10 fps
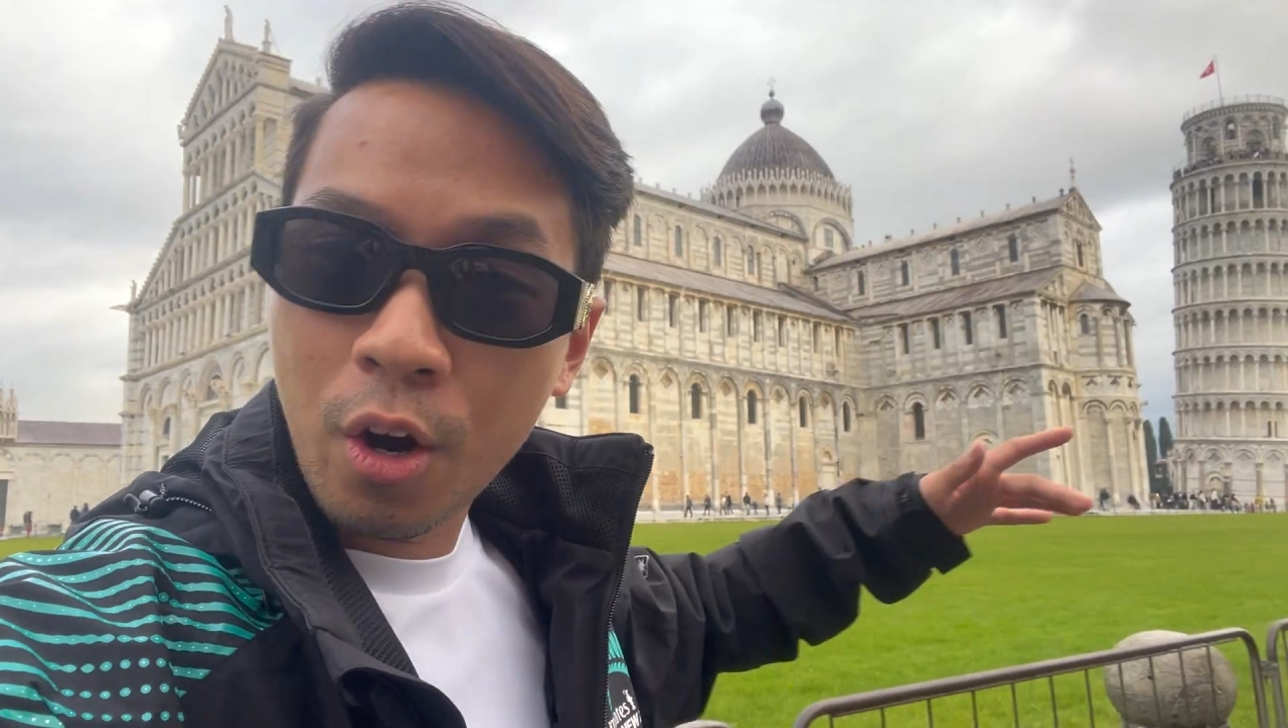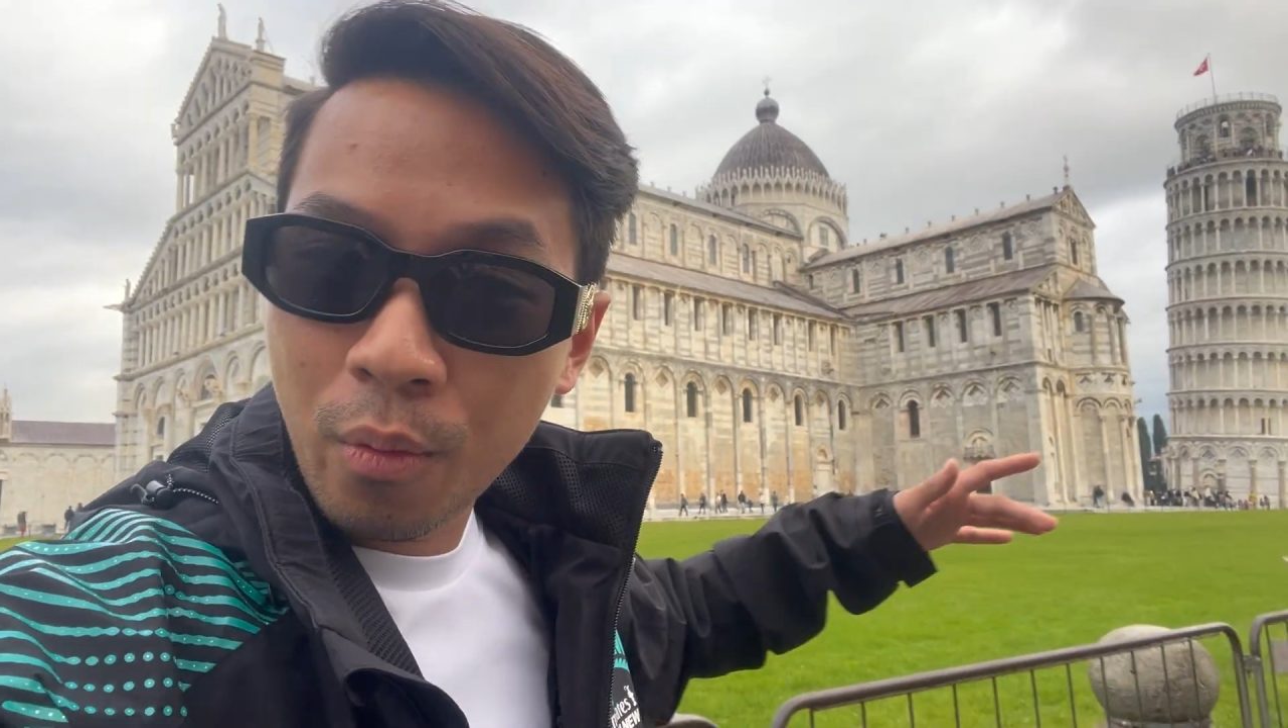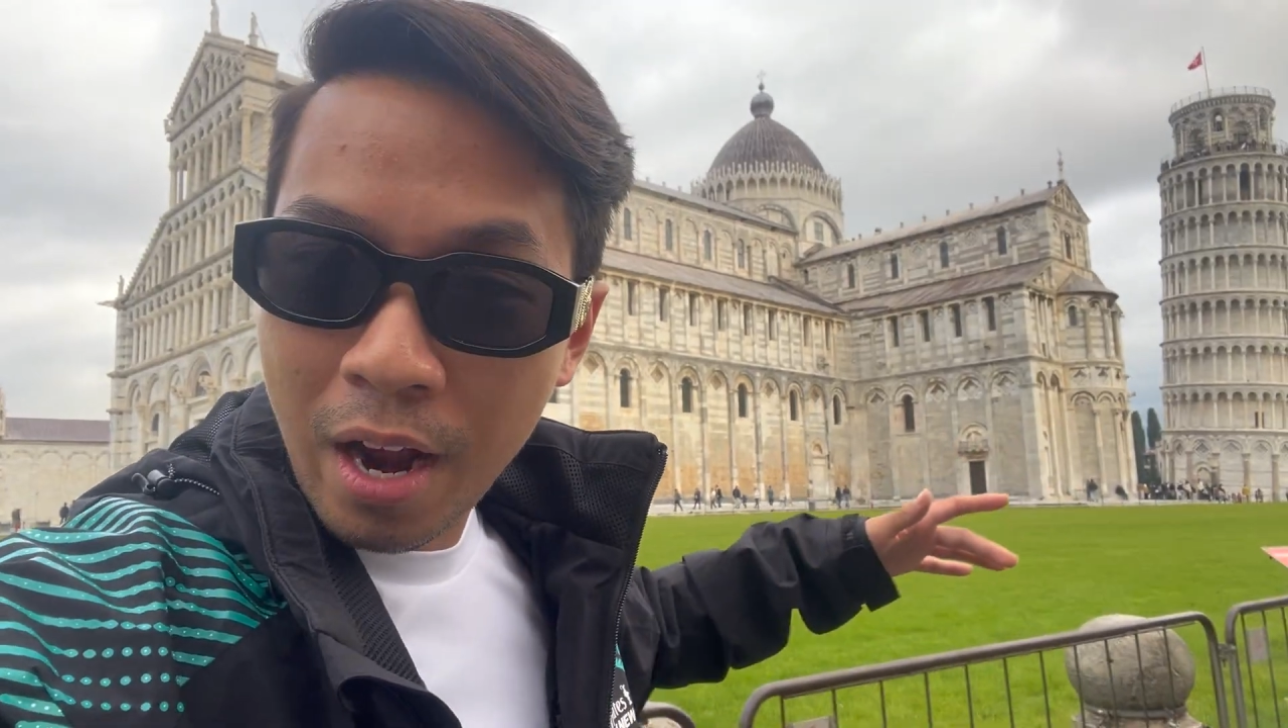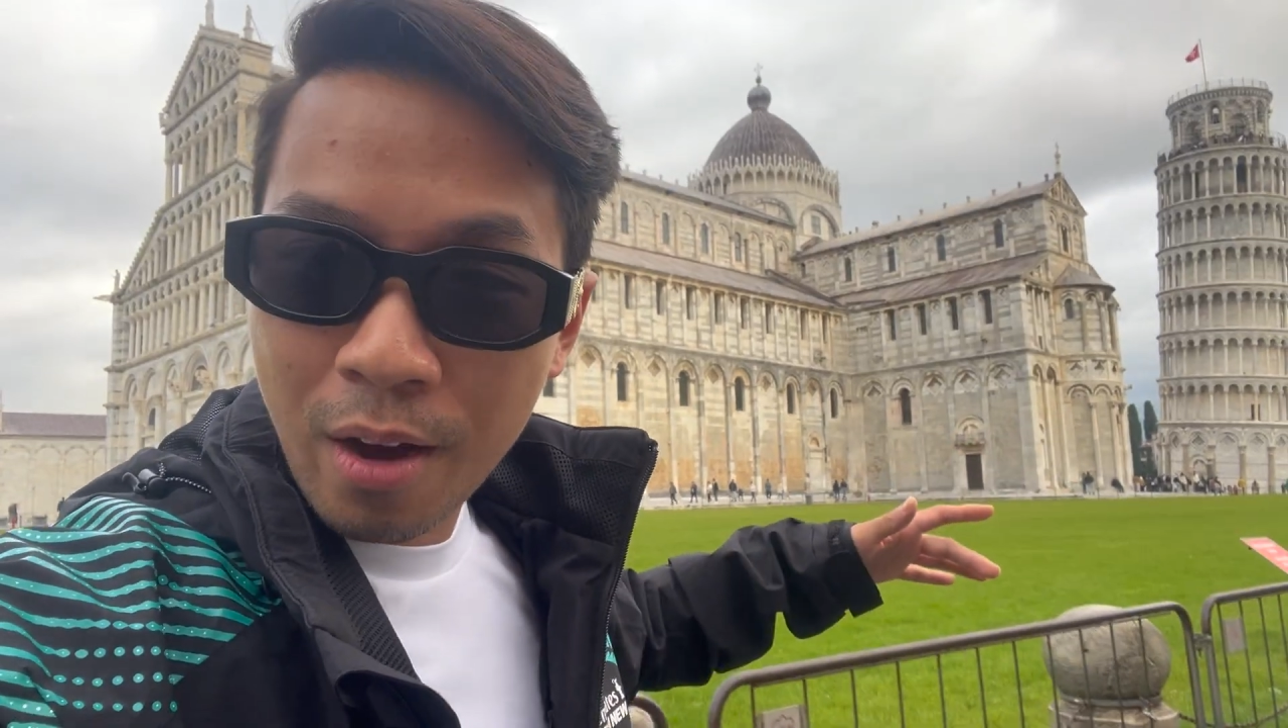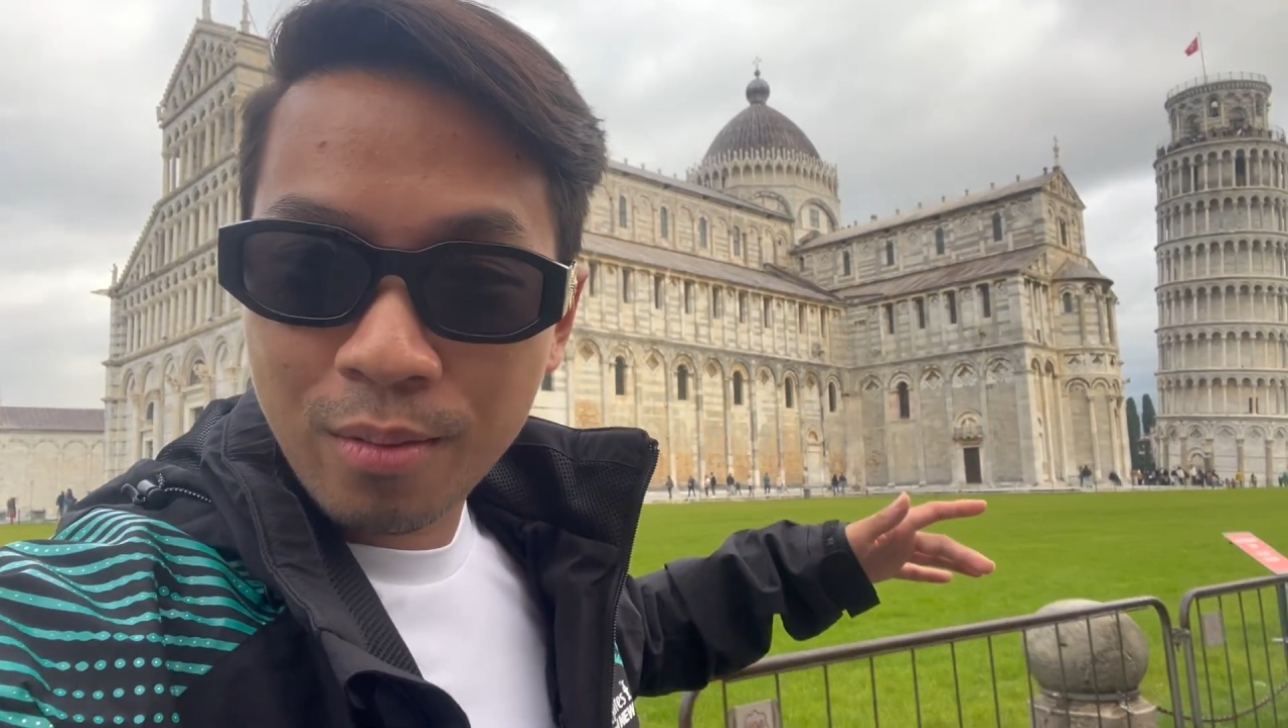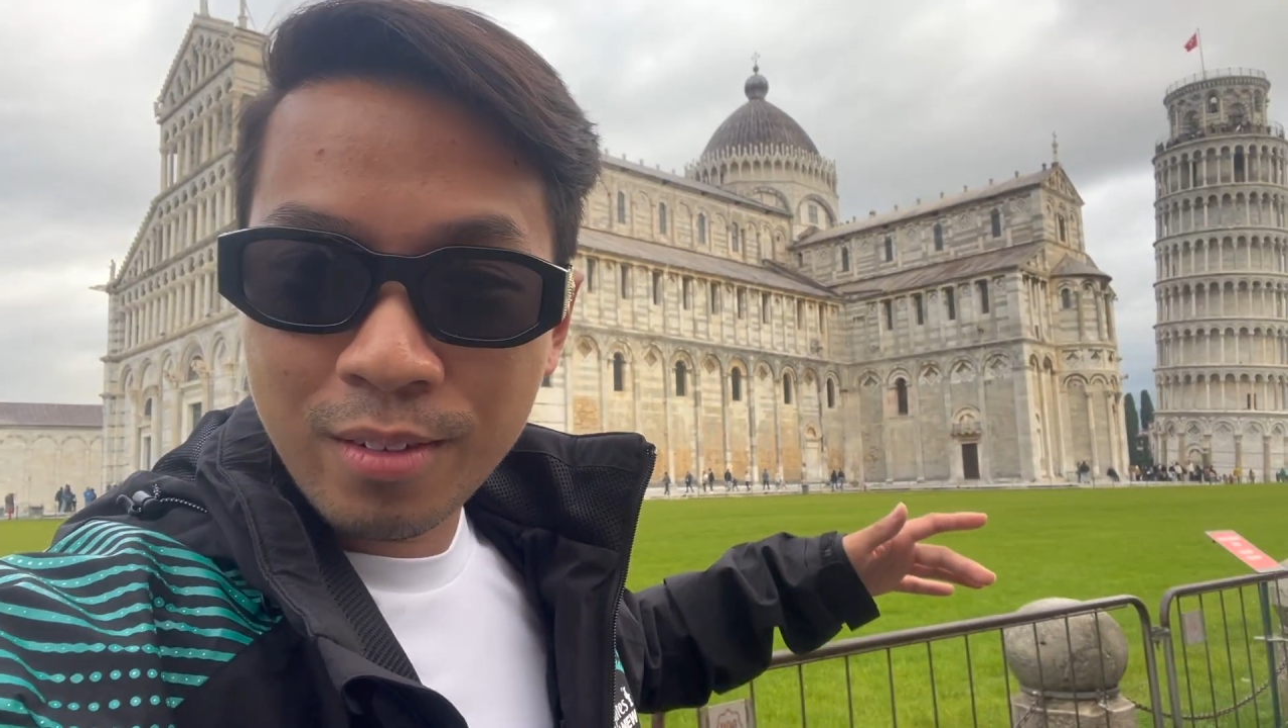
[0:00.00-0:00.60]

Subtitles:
around